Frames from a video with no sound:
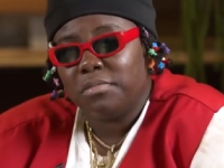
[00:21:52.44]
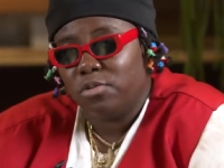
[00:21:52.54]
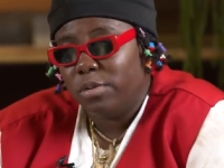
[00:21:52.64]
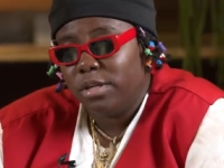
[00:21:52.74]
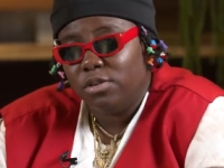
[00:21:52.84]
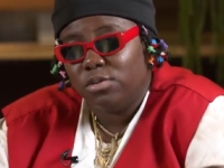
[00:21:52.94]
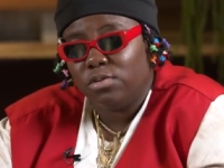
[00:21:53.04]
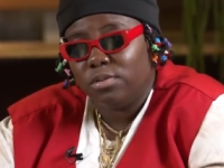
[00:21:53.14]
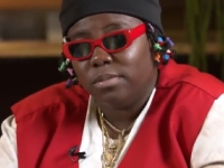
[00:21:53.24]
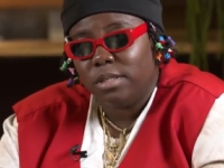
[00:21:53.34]
Nobody knows
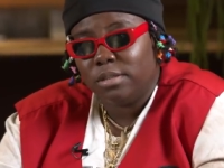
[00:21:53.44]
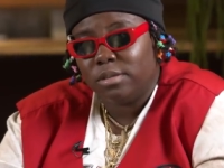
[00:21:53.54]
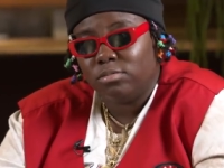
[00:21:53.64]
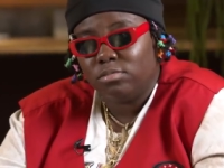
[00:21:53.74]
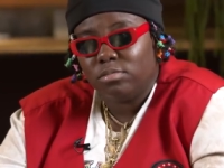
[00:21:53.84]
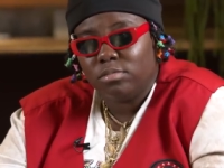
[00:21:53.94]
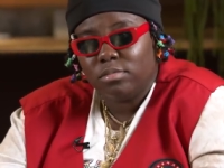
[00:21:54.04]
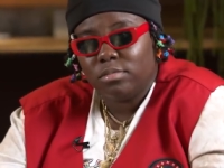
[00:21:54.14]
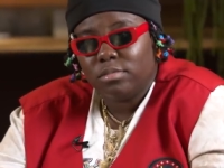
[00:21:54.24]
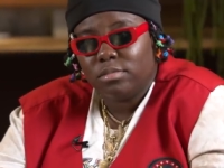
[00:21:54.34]
who I'm dating.
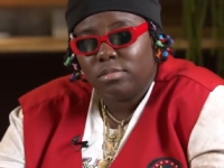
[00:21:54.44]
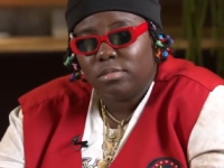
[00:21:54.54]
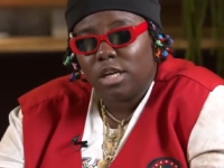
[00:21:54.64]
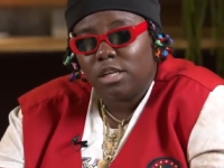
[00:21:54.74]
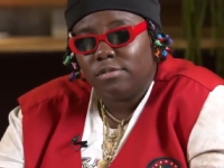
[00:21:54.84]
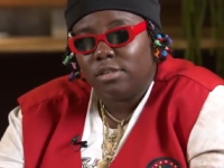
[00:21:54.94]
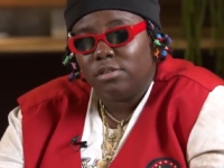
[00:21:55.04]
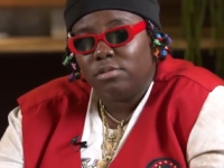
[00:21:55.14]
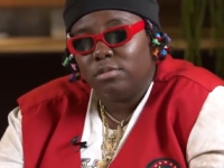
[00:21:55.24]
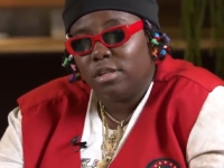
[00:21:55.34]
And if they
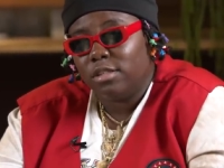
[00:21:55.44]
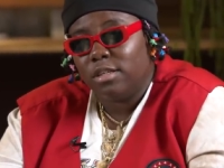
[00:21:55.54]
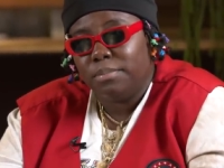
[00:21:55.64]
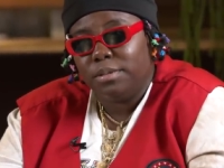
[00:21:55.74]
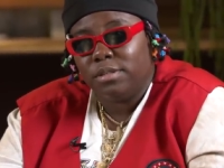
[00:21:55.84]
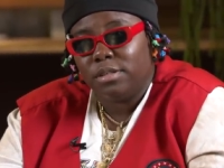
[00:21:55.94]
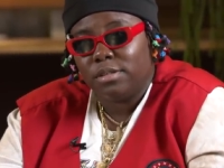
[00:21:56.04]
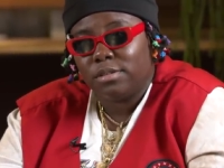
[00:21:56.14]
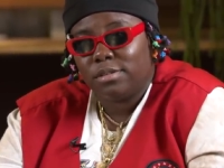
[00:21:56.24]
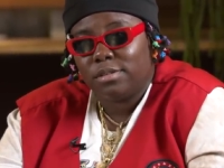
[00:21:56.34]
do, that's their business.